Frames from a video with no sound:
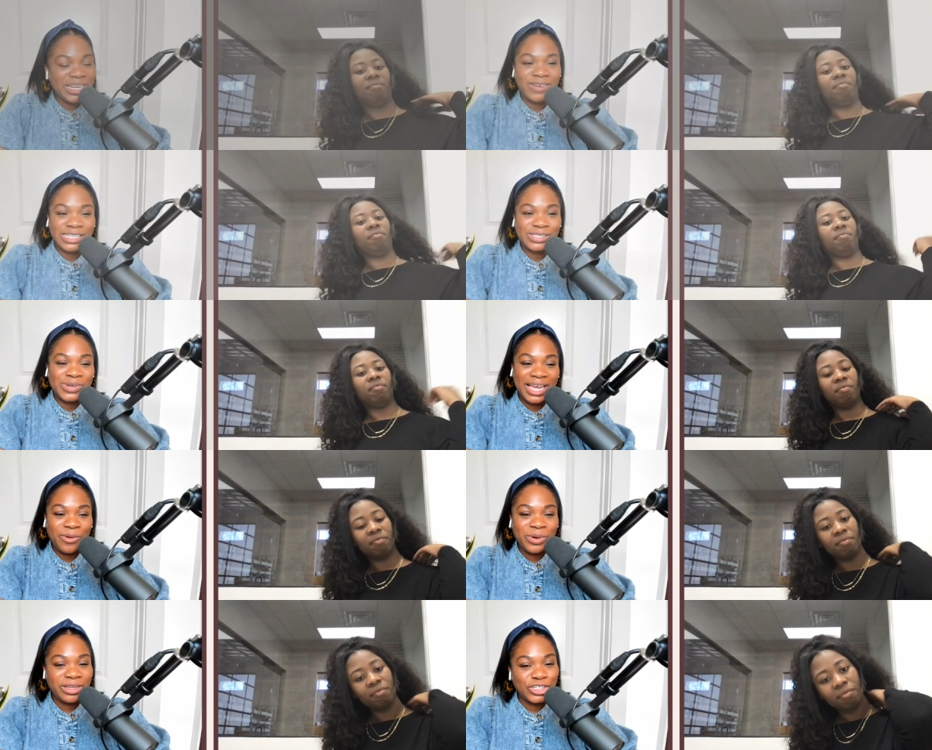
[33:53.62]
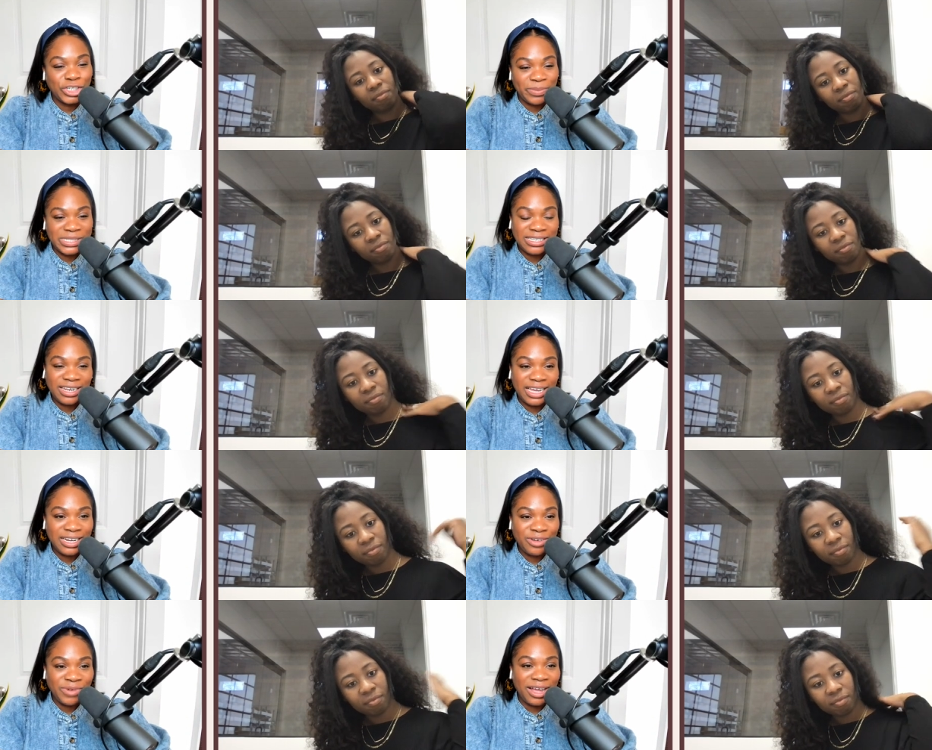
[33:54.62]
Speaker 1: All right, so now we're going to jump into the
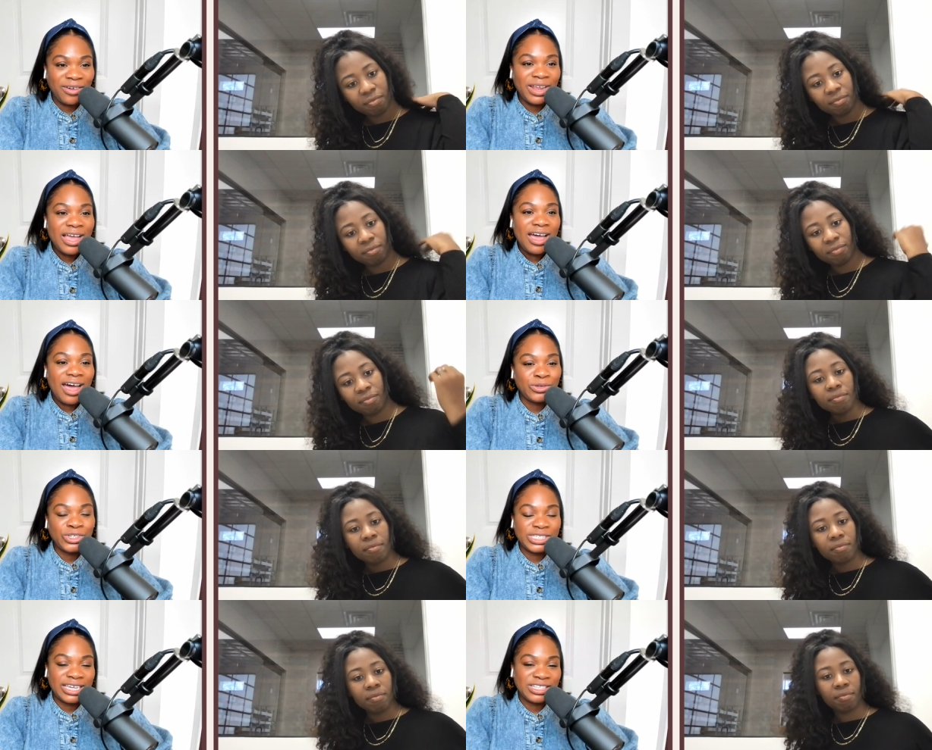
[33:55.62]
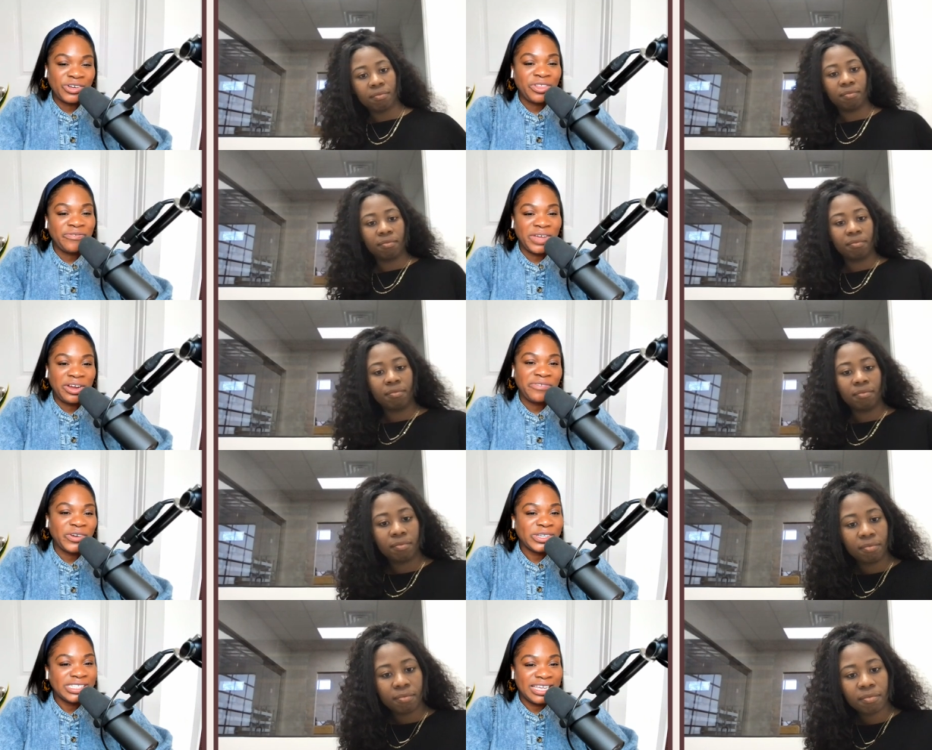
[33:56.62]
lightning round. You just answer the very
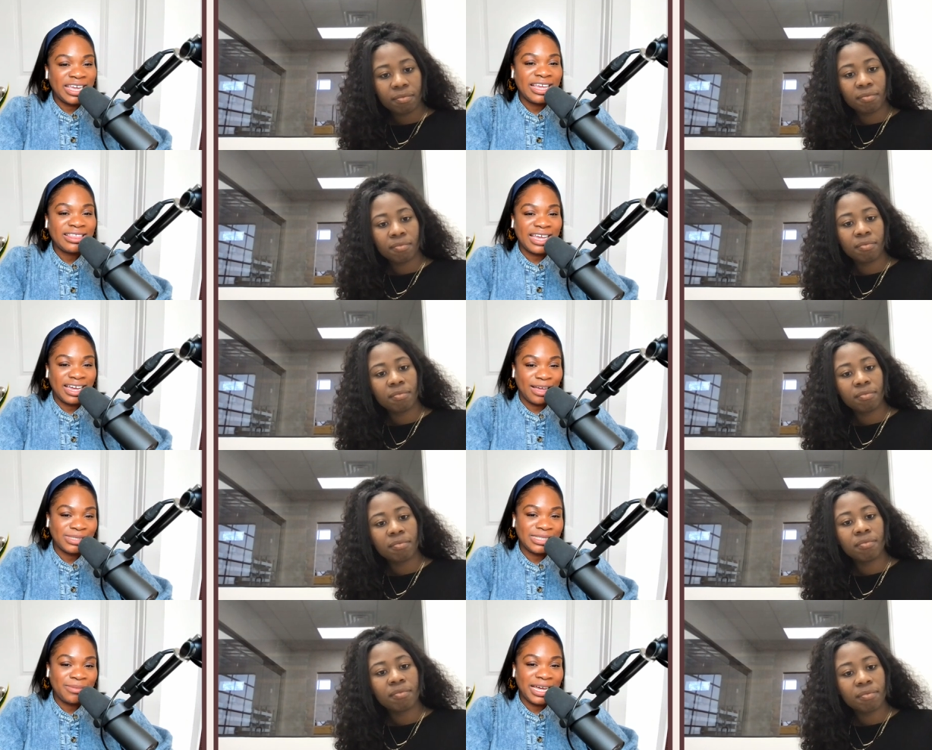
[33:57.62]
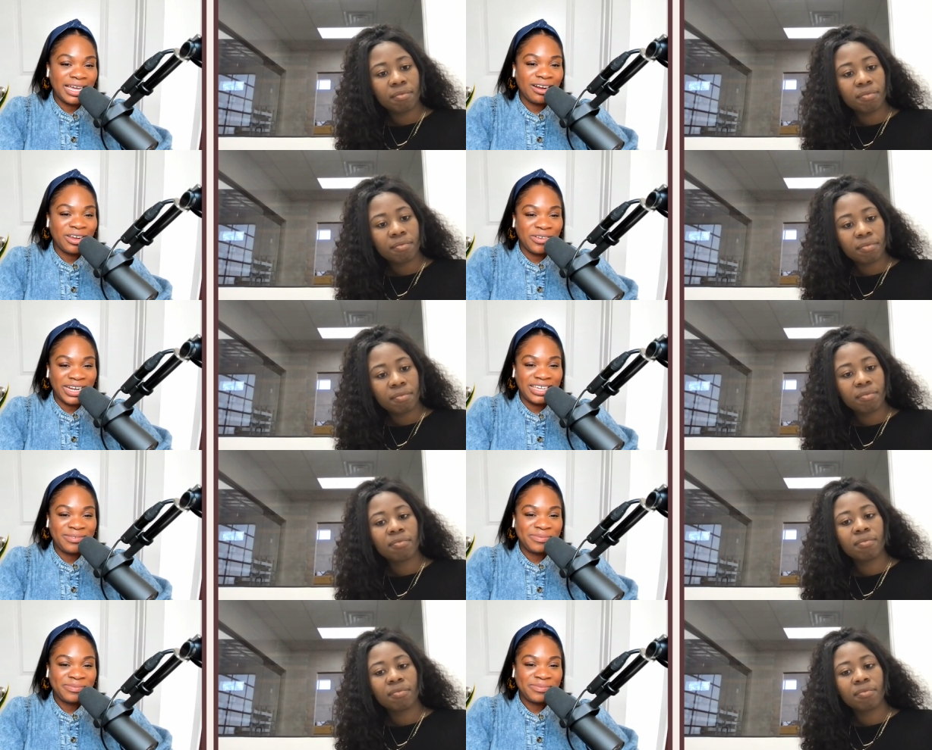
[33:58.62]
first thing that comes to mind. Are you ready?